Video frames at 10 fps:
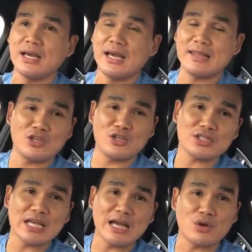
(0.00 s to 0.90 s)
and then you
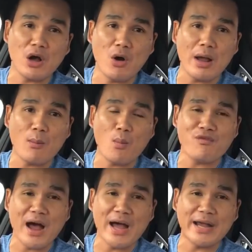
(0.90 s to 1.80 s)
just have to go
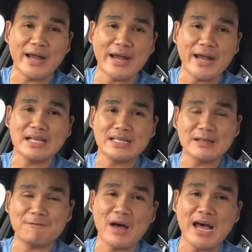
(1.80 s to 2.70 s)
find ways
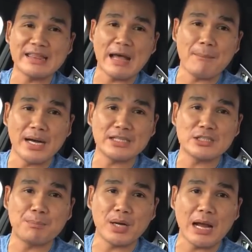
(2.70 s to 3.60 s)
to find that money
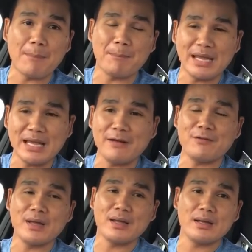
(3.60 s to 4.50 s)
to put up if
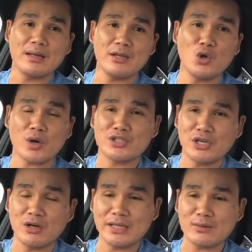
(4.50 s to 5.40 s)
you are
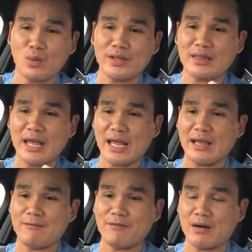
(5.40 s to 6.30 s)
dealing with a